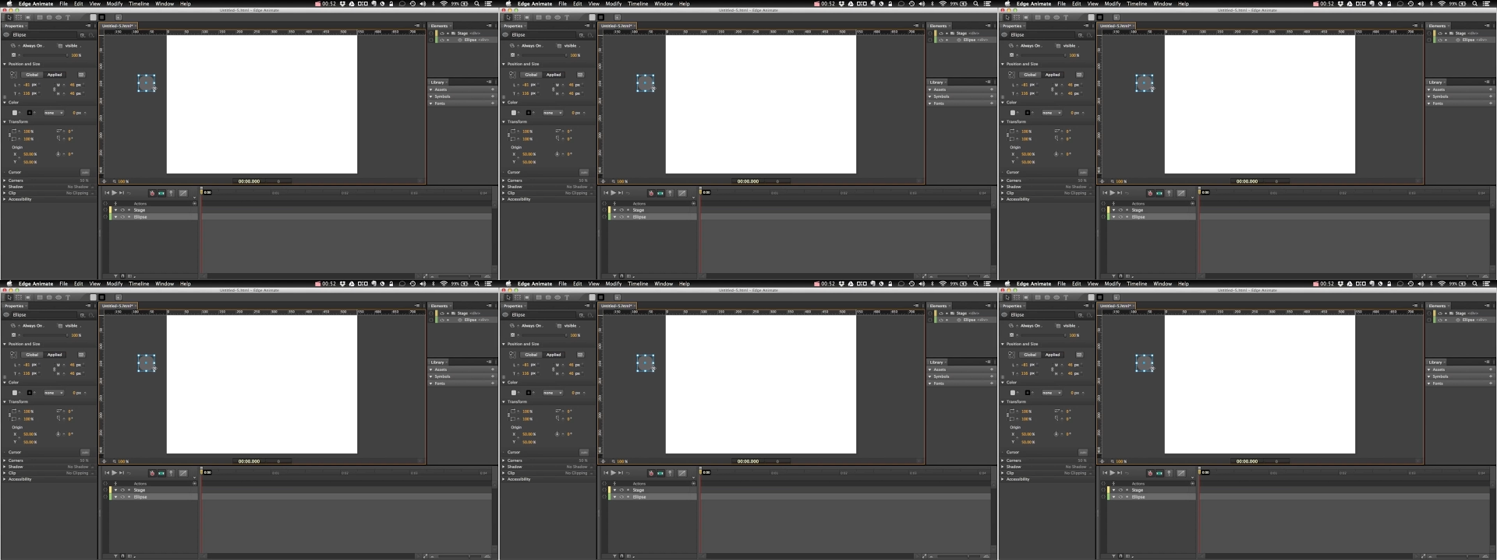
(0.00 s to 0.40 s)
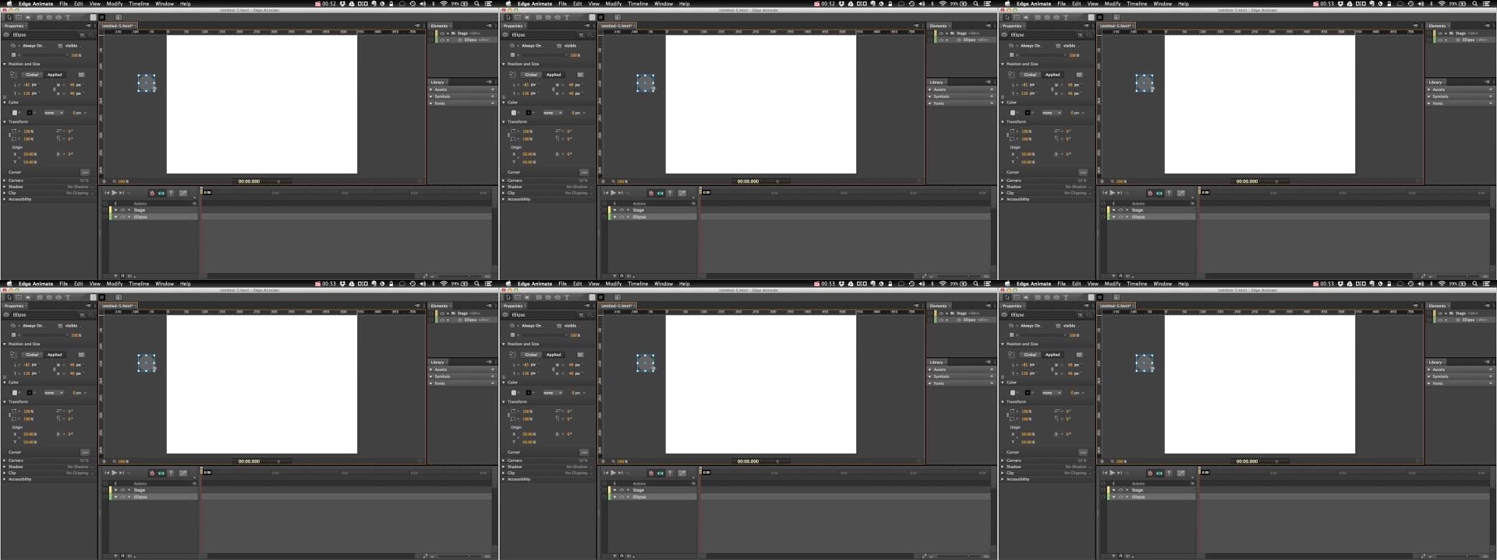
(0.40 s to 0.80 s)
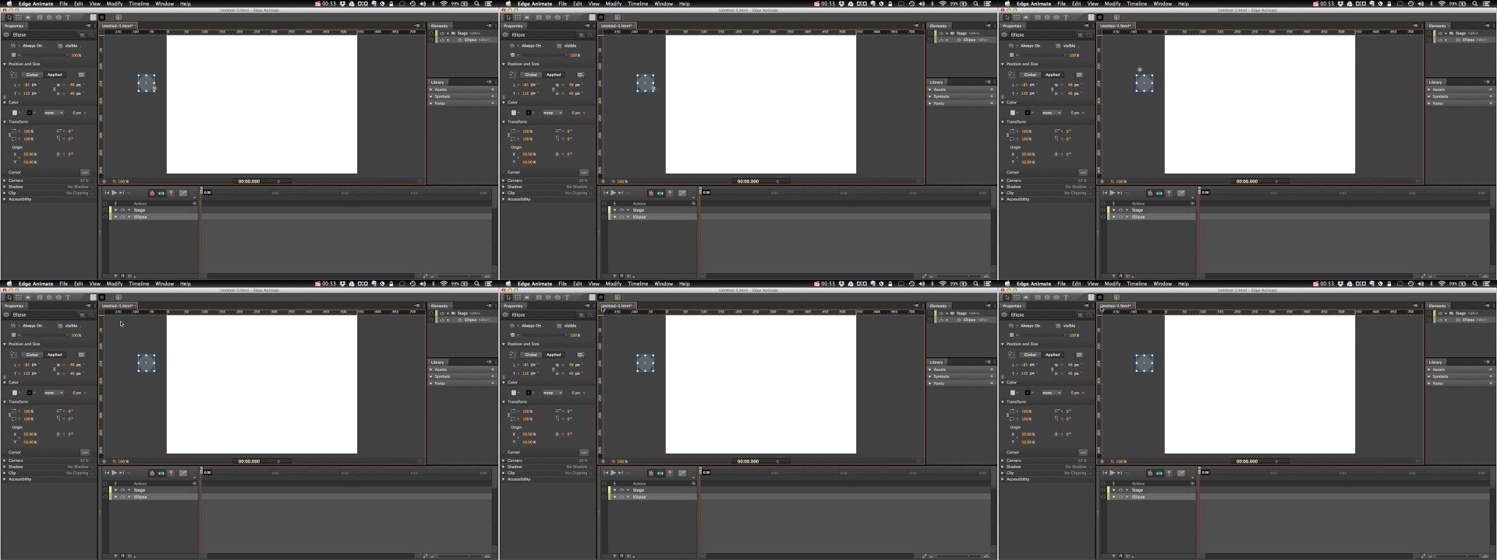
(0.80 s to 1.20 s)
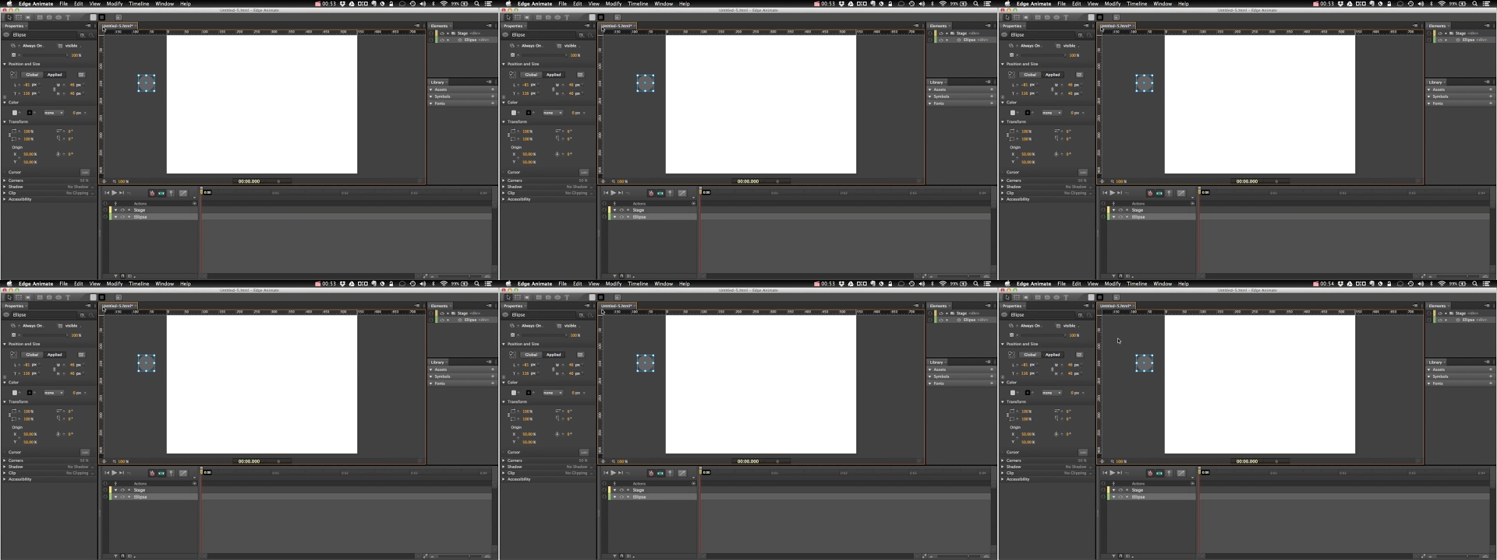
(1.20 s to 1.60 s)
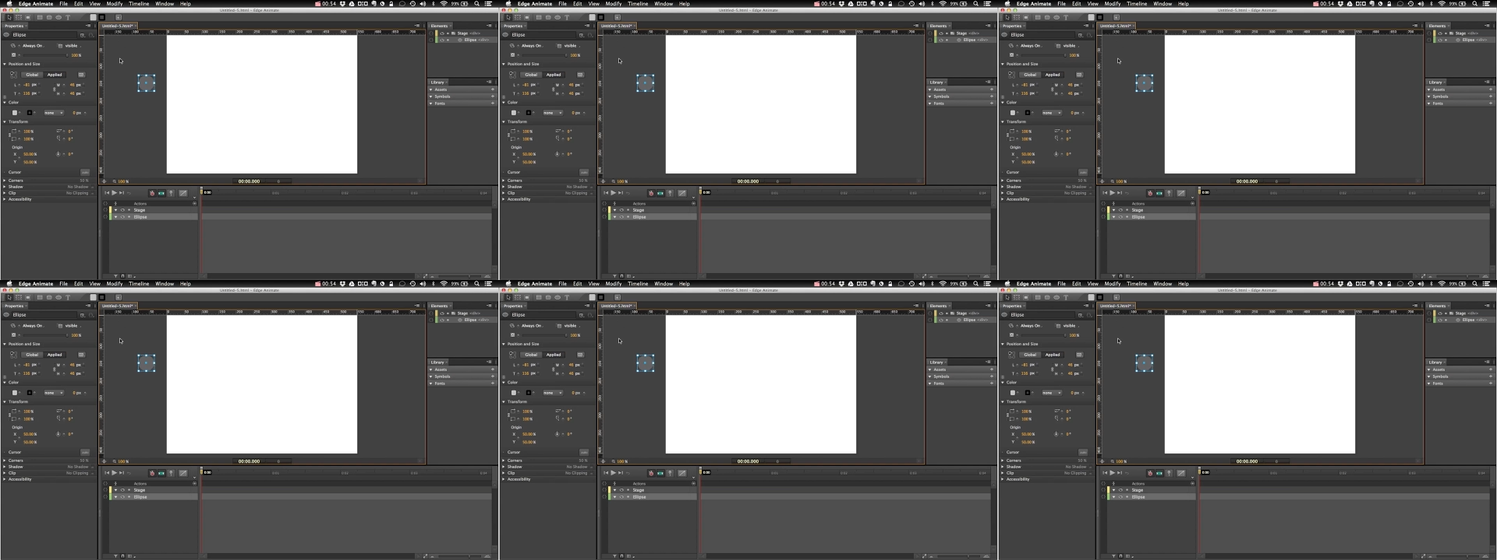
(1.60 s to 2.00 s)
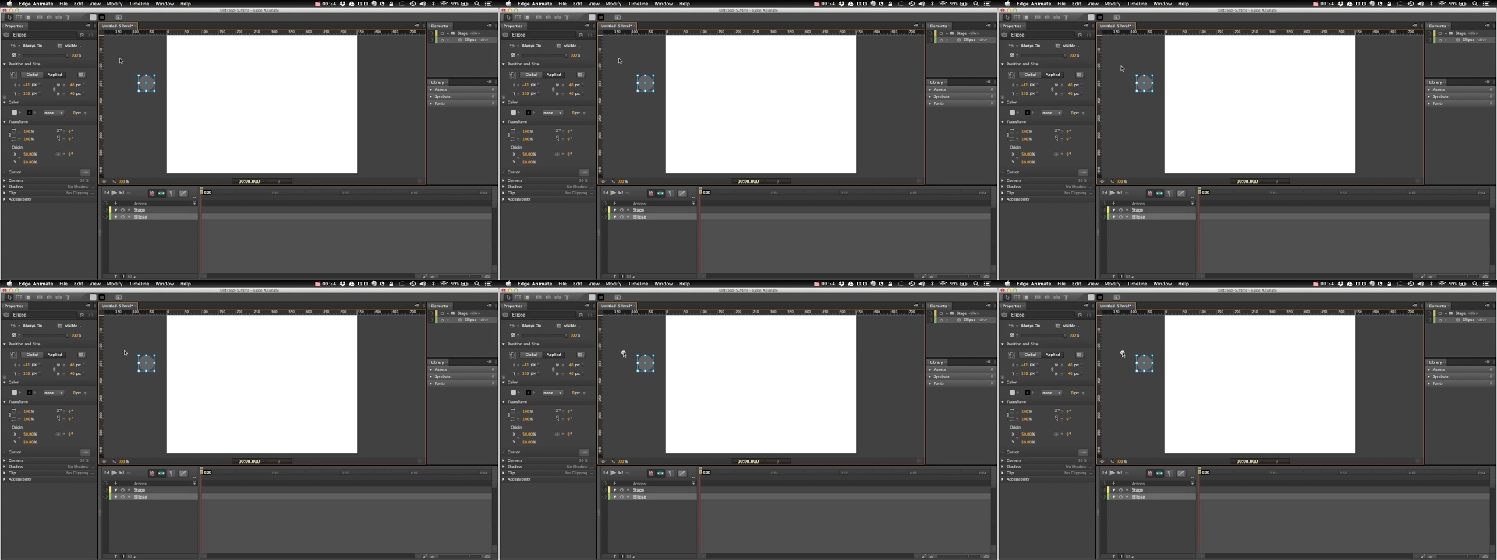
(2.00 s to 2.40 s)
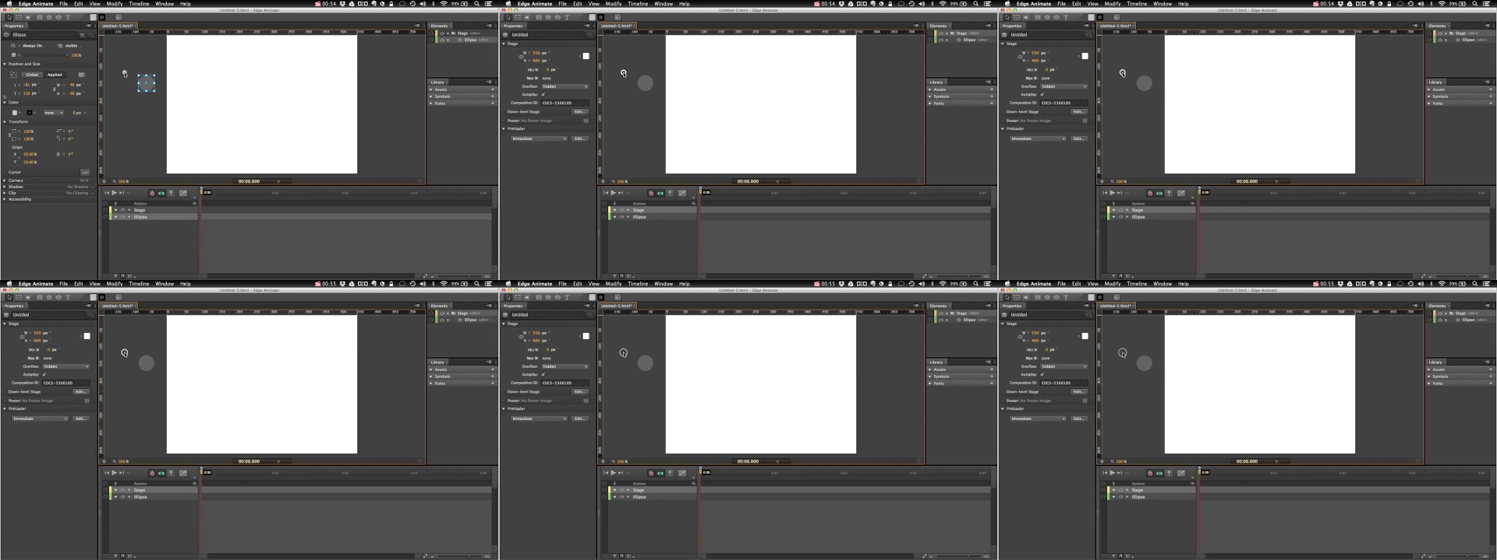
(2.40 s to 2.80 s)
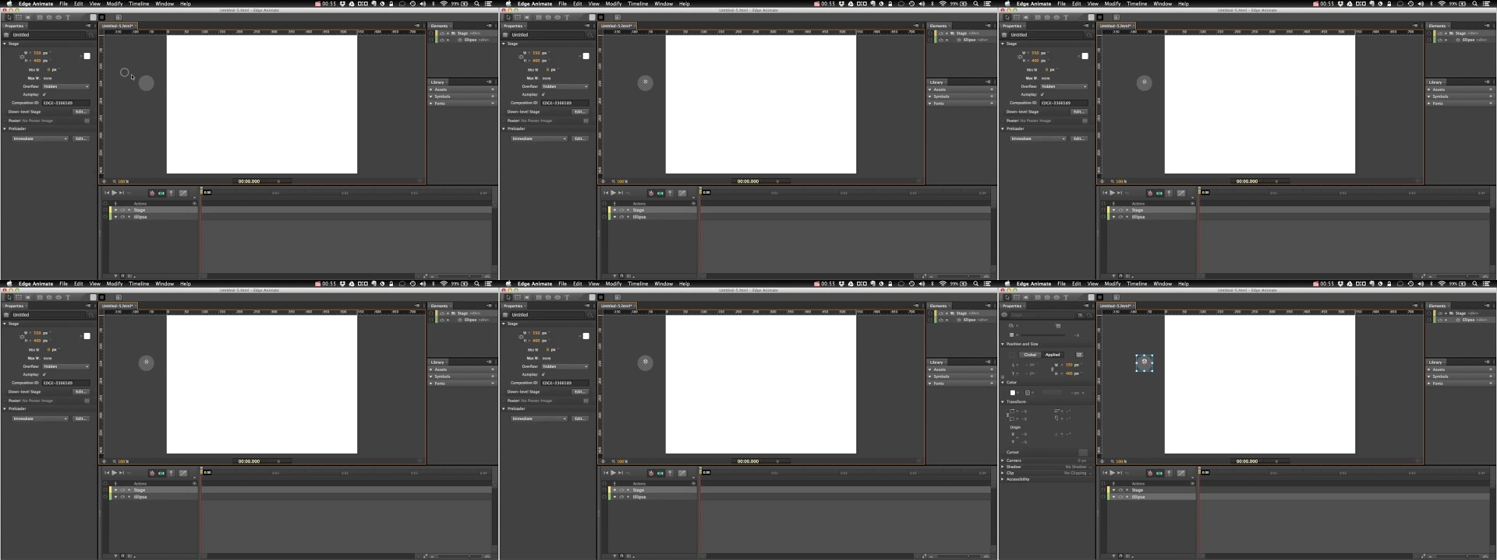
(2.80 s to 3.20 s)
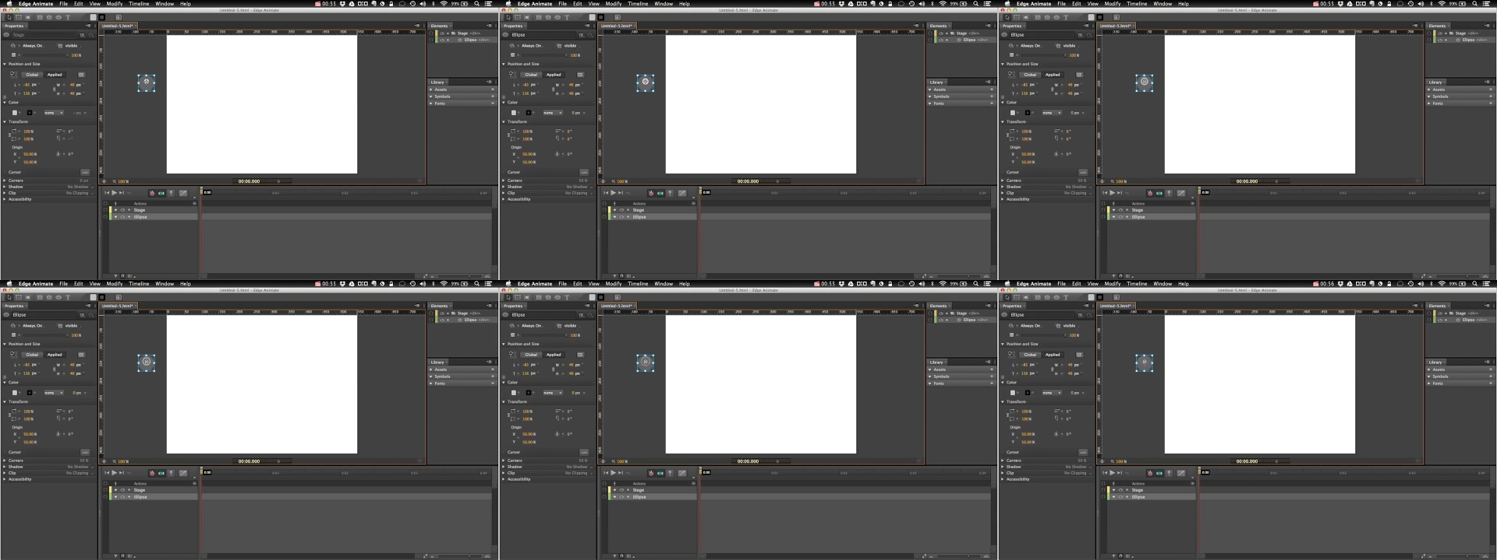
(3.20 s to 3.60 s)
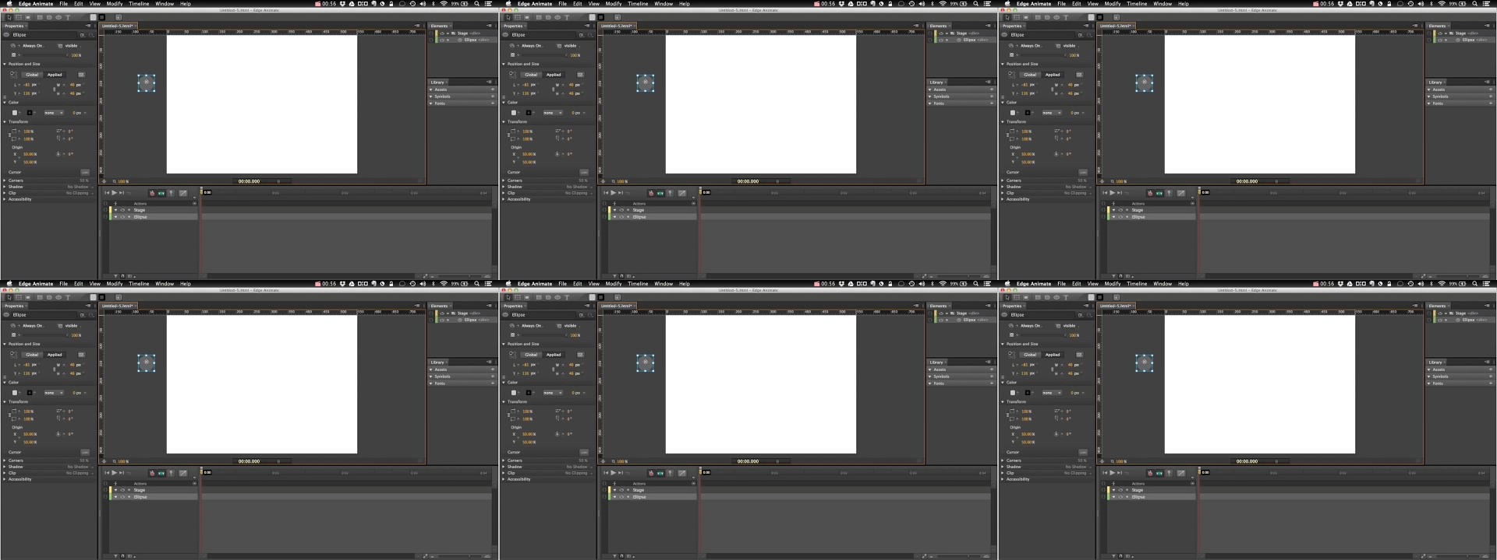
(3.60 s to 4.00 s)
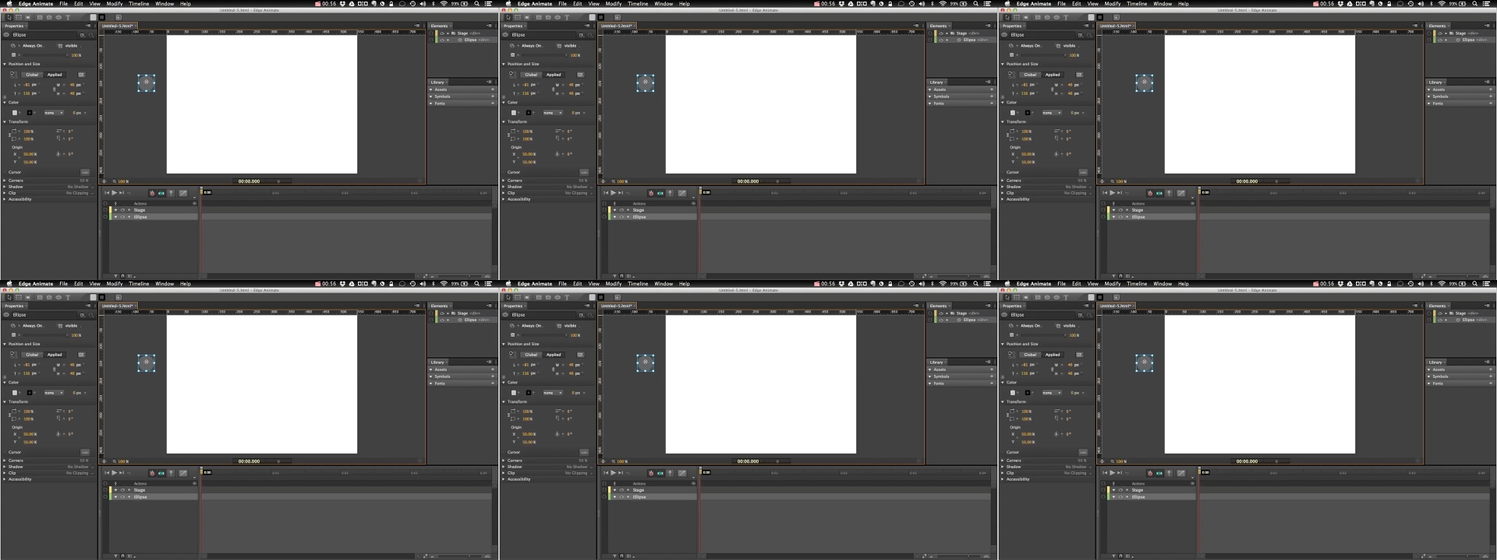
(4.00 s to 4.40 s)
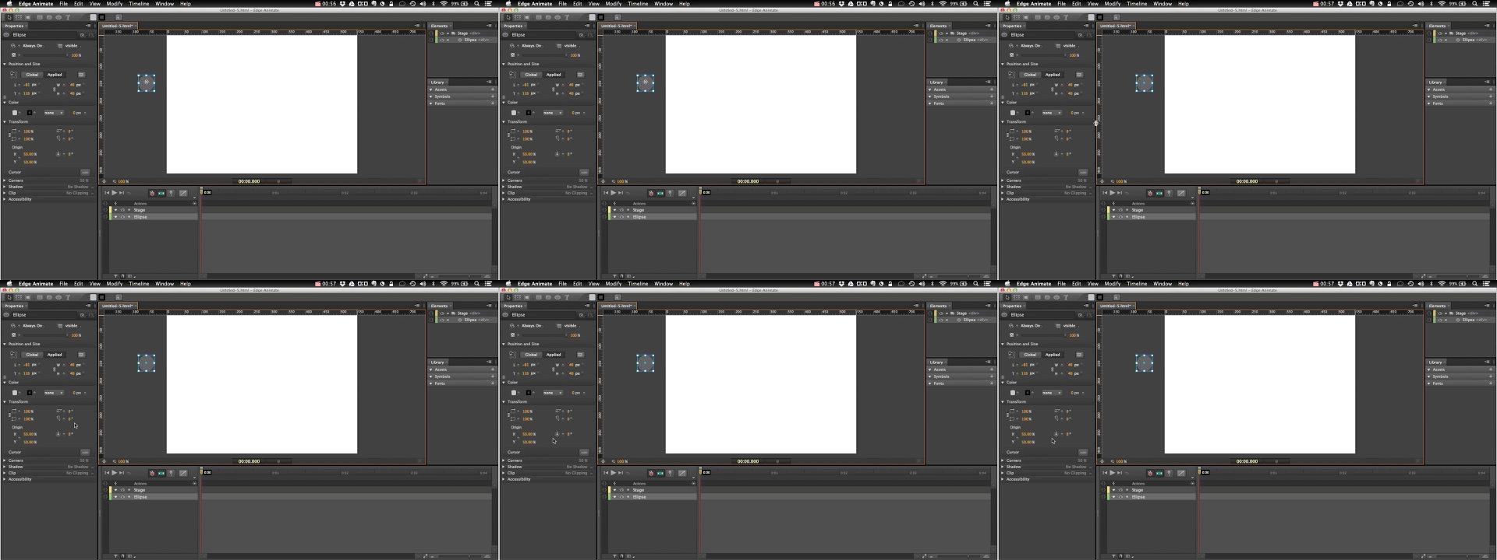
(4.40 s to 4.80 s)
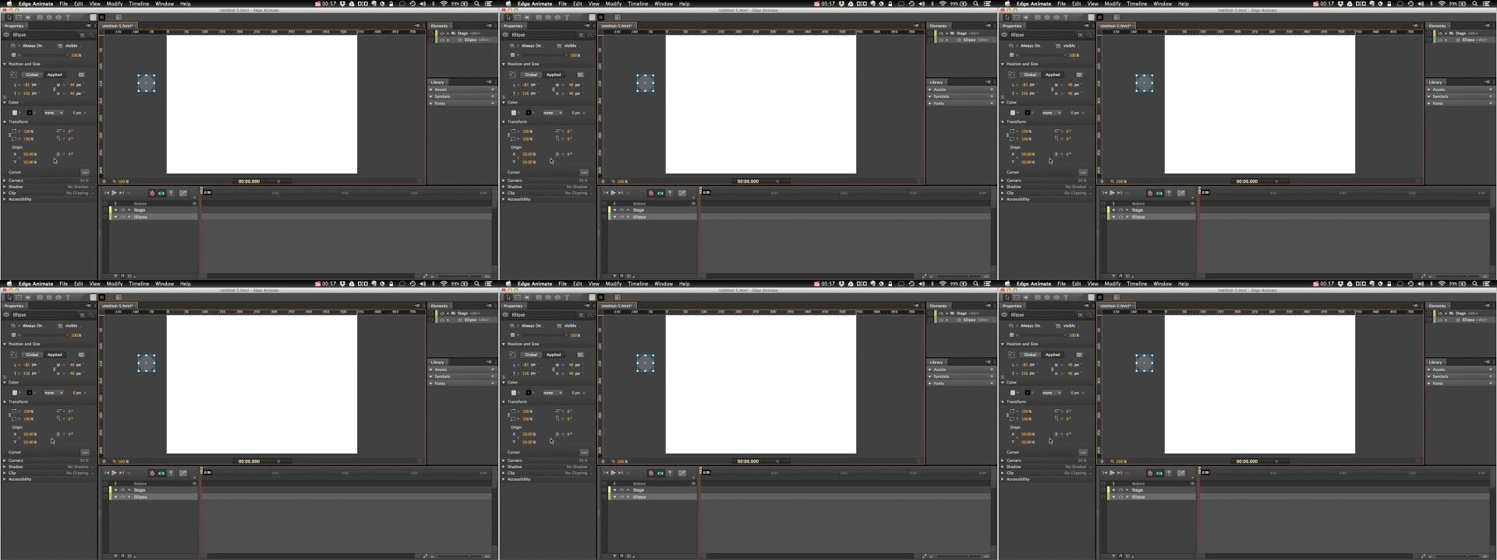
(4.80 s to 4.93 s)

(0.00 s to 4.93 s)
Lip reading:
No face is visible, so there are no lips to read.